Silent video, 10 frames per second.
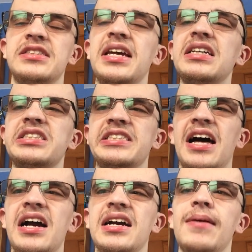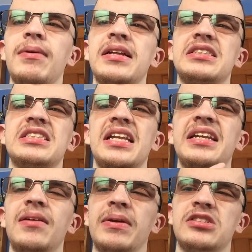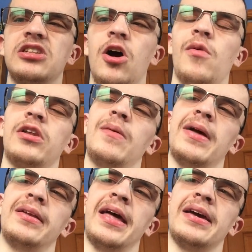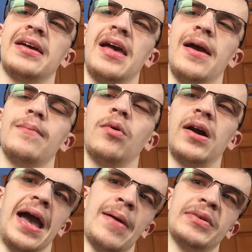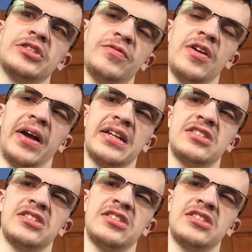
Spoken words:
It's like Saga, but it's a little bit slower, a little bit like more atmospheric.